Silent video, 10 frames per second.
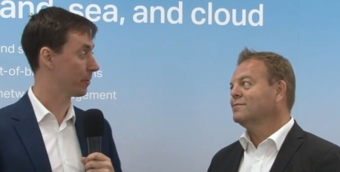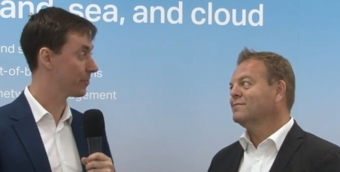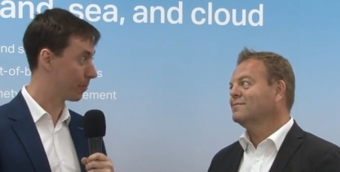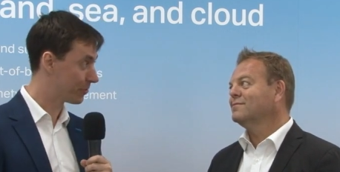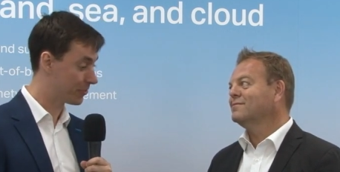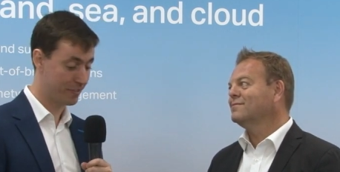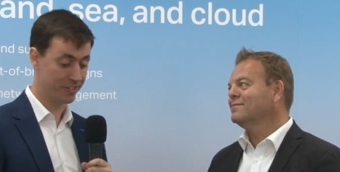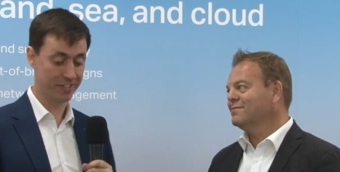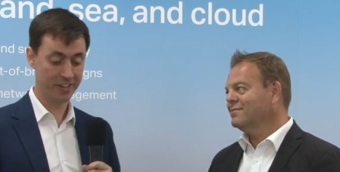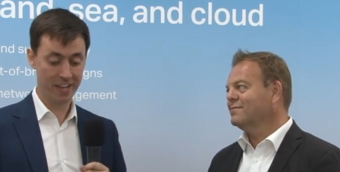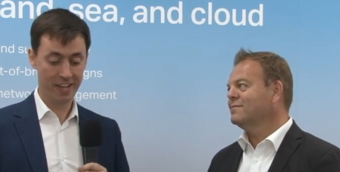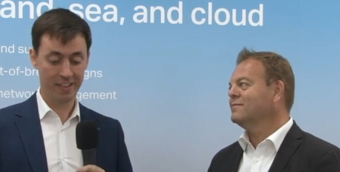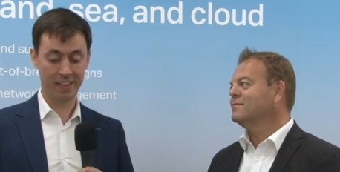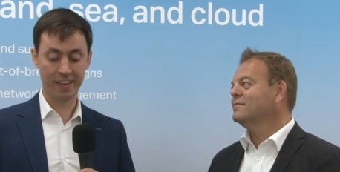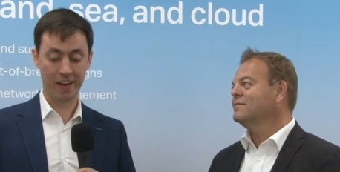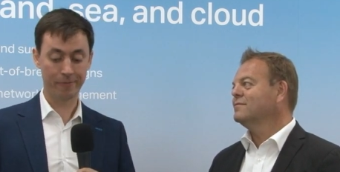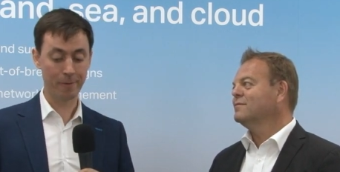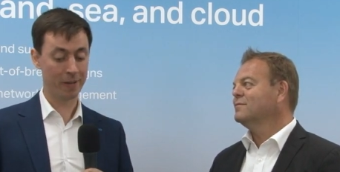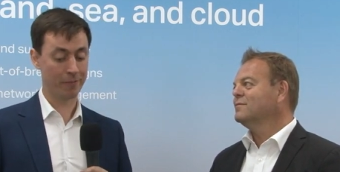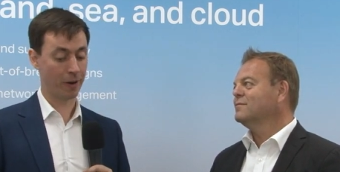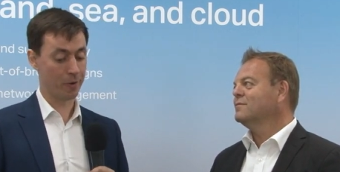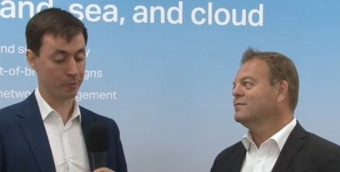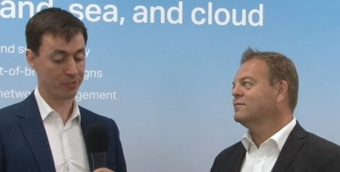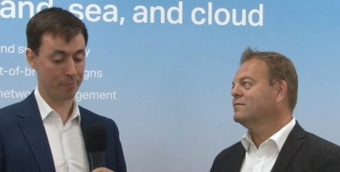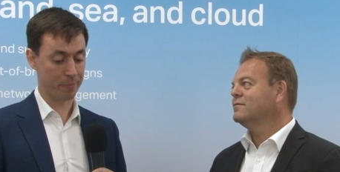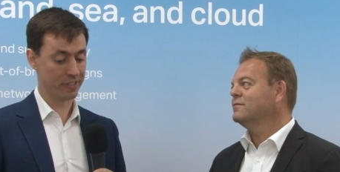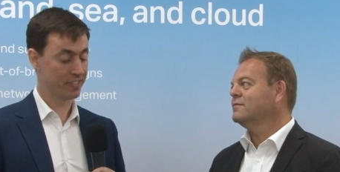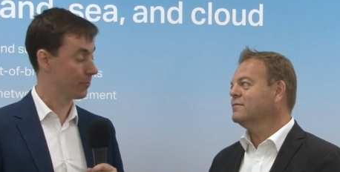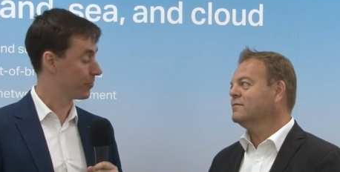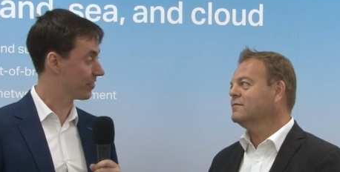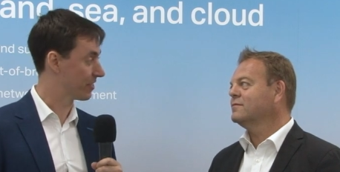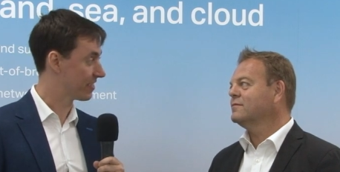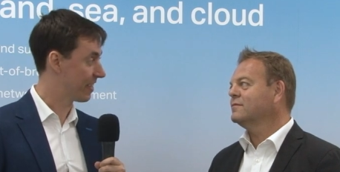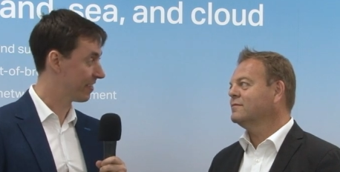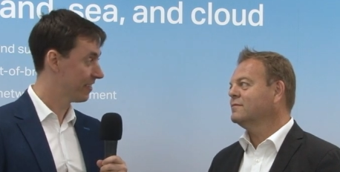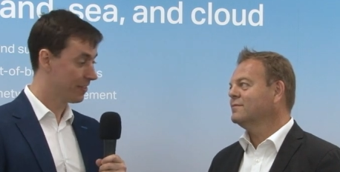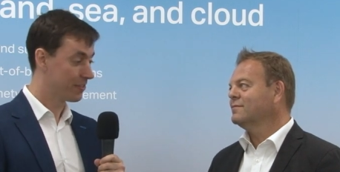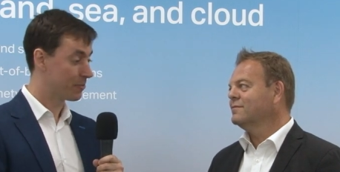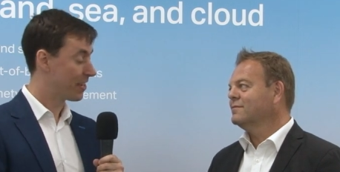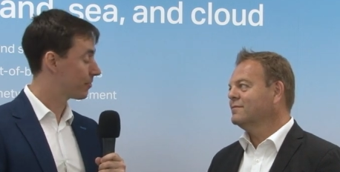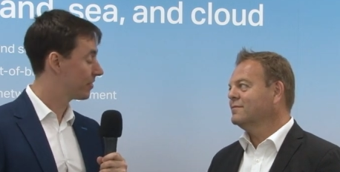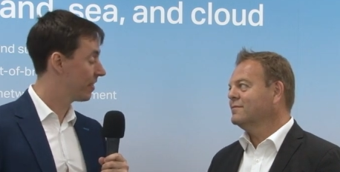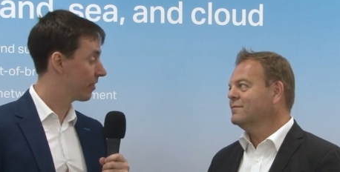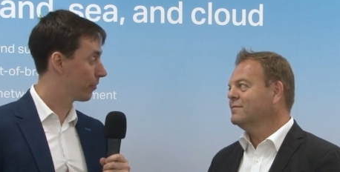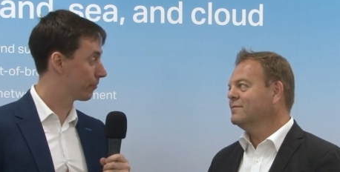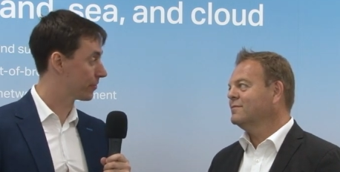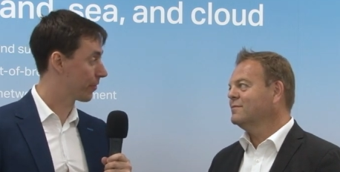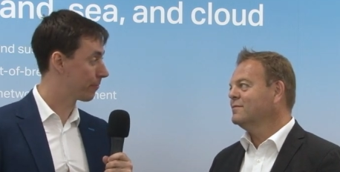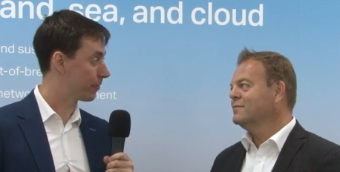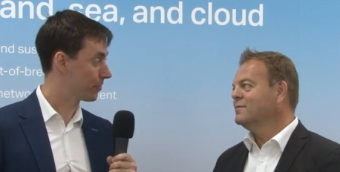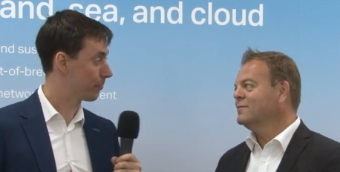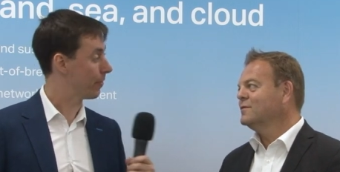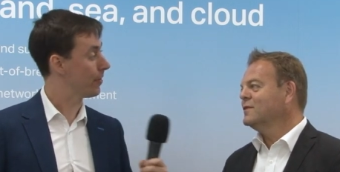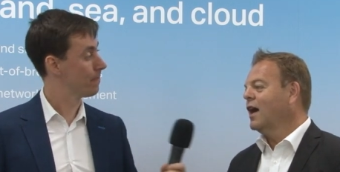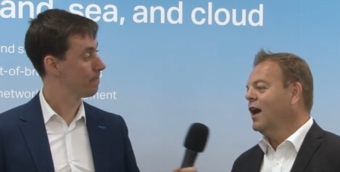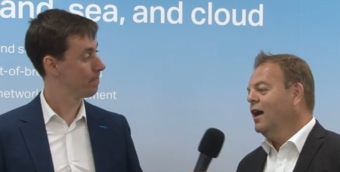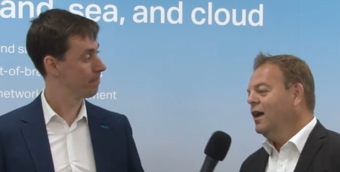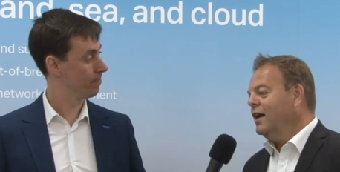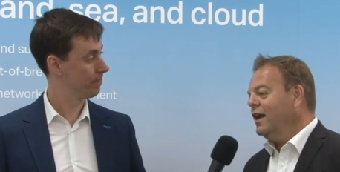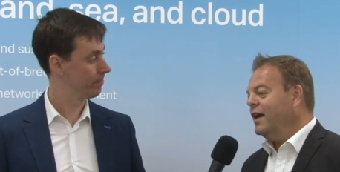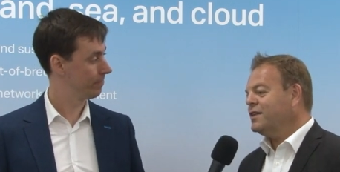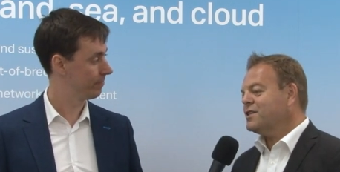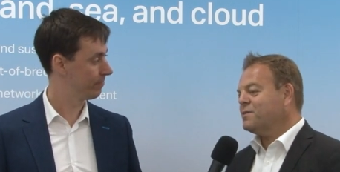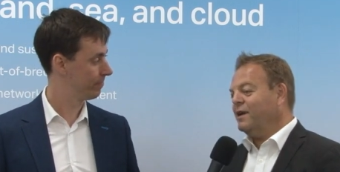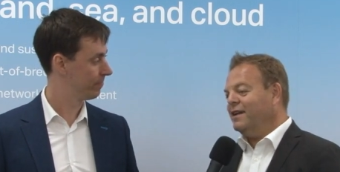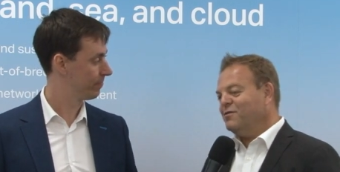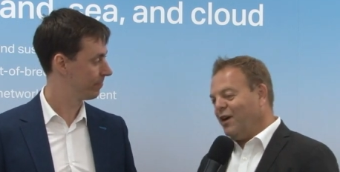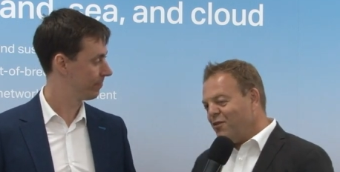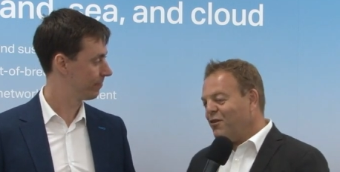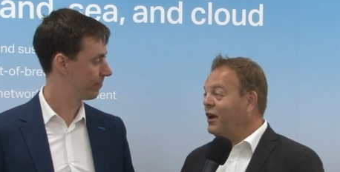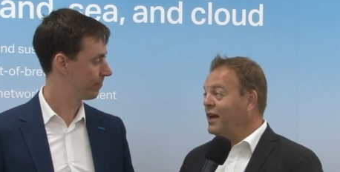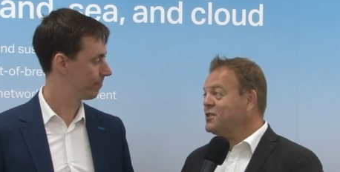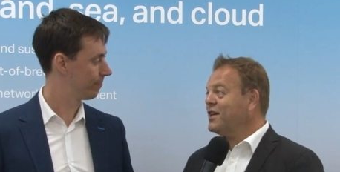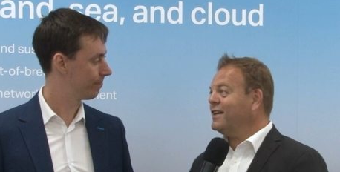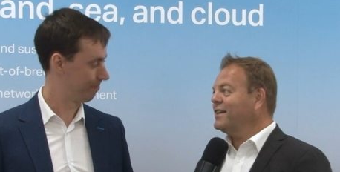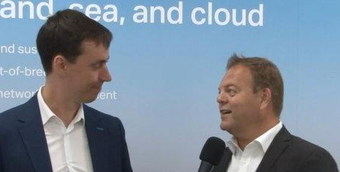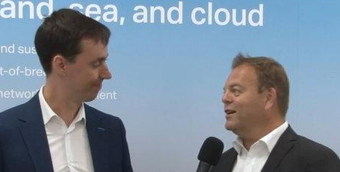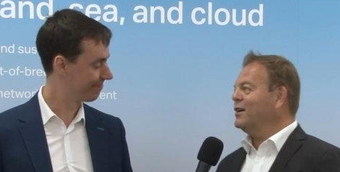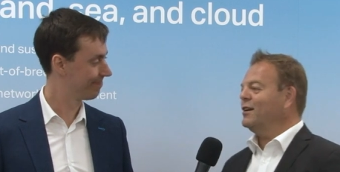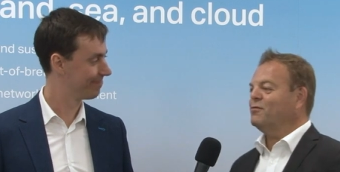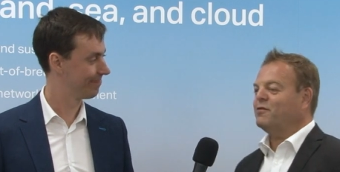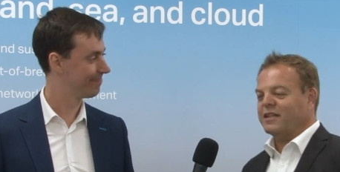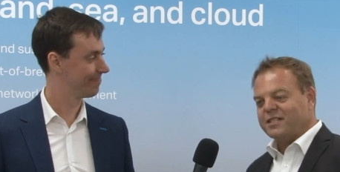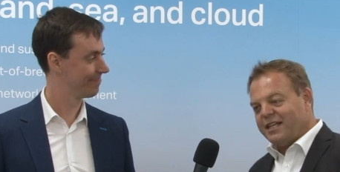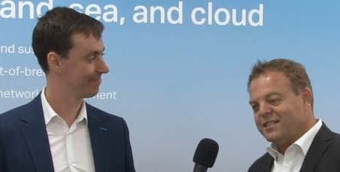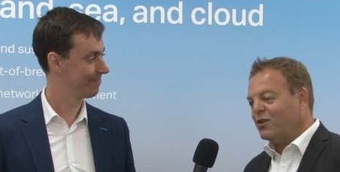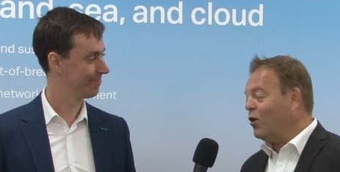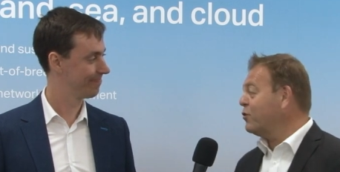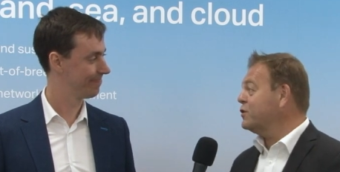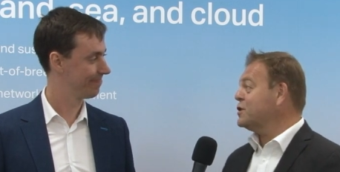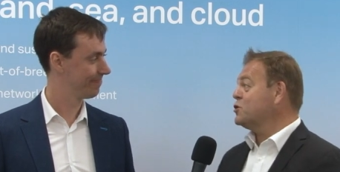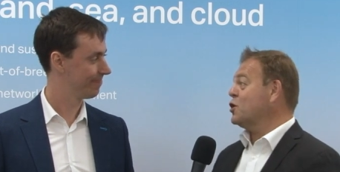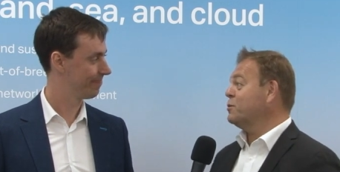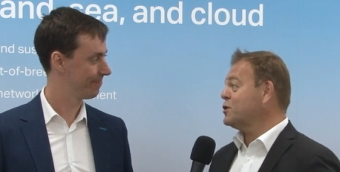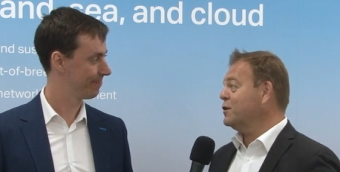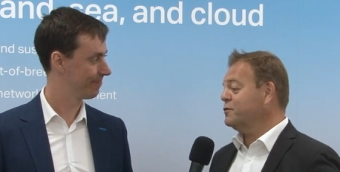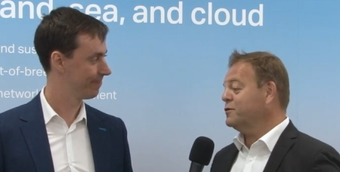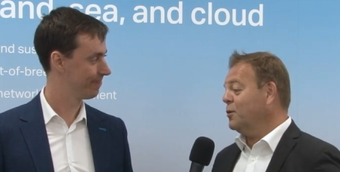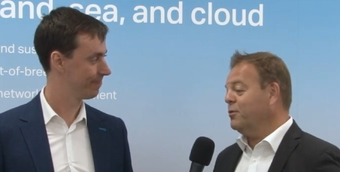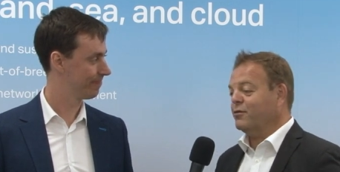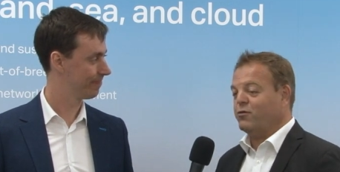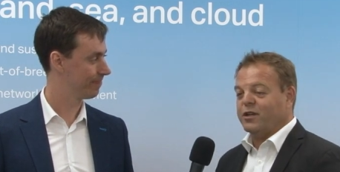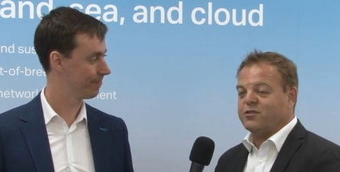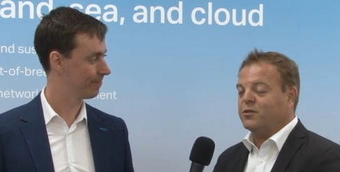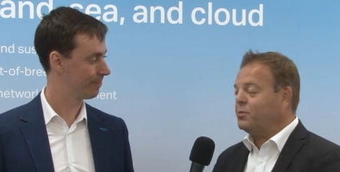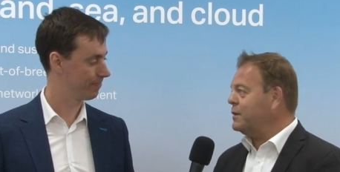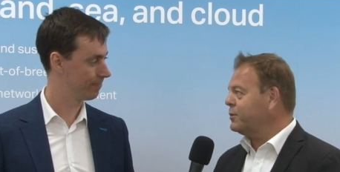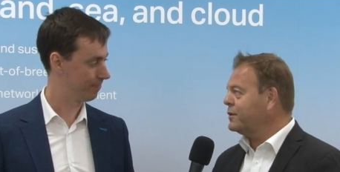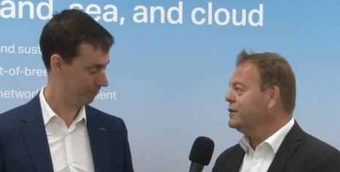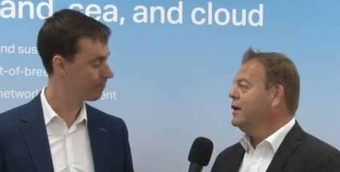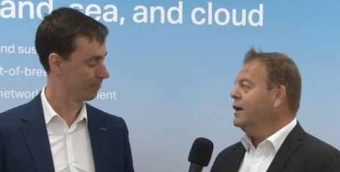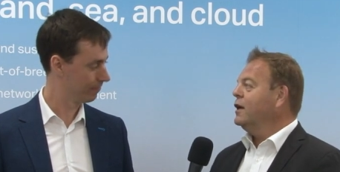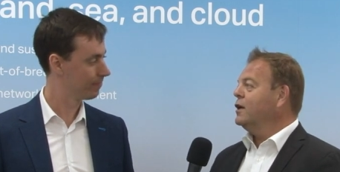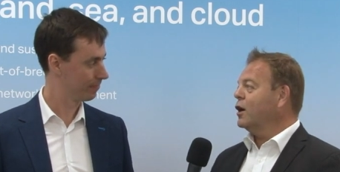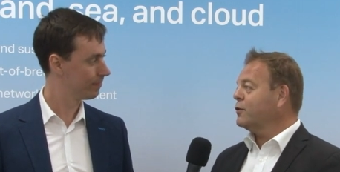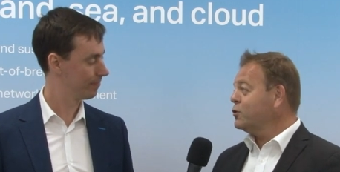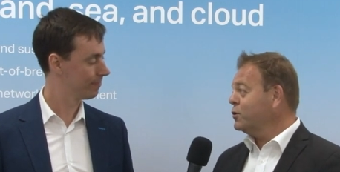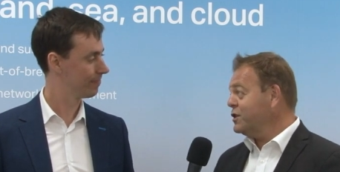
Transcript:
Speaker 1: by Thomas Soerensen, the uh, VP of Global Submarine Solutions at Ciena. Thomas, how's the uh, conference going for you so far?
Speaker 2: It's been very, very hectic. Uh, fantastic conference in terms of number of registered people. A lot of good